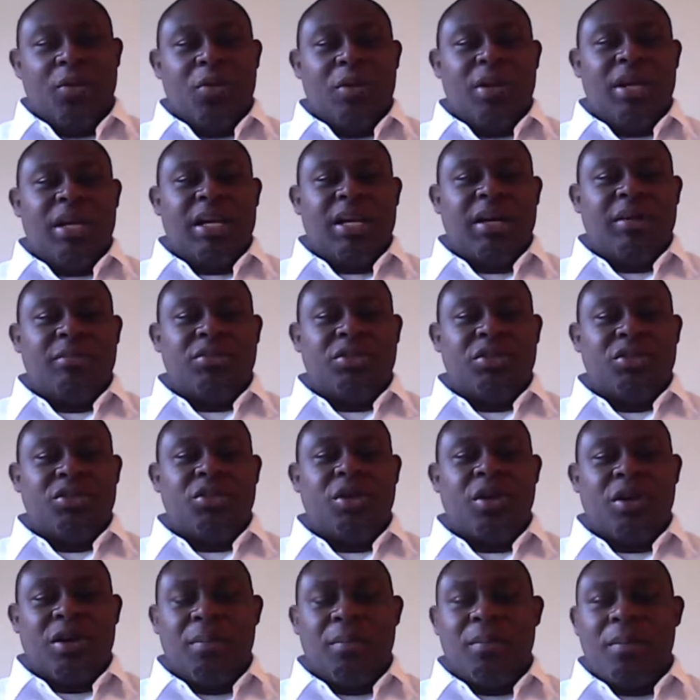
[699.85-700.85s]
When it comes to
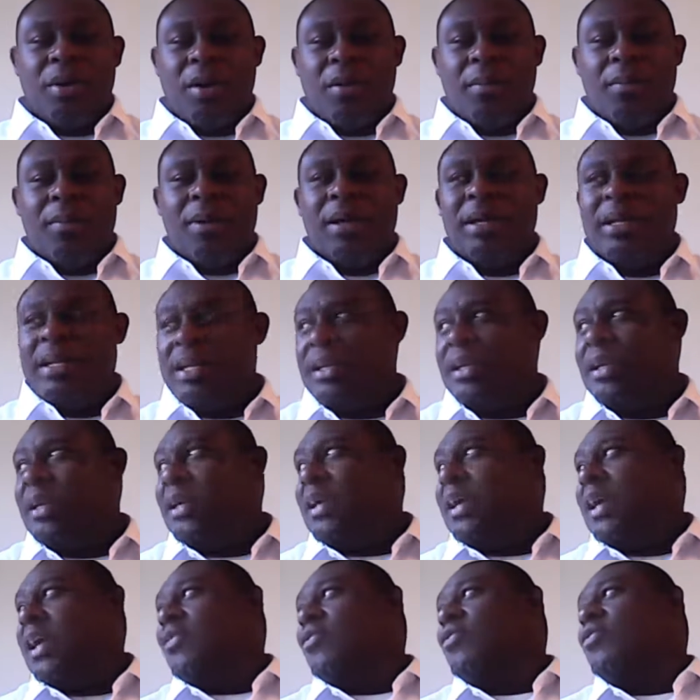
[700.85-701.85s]
talking about money
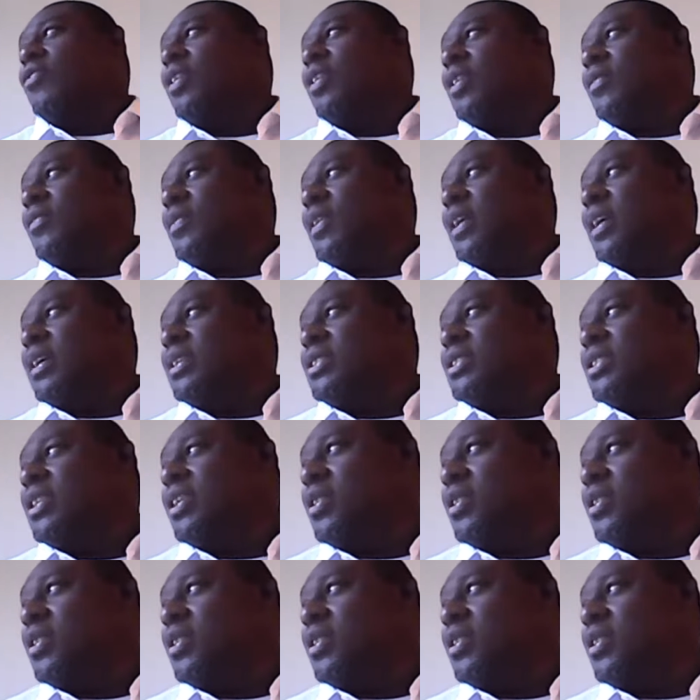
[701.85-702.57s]
in front of their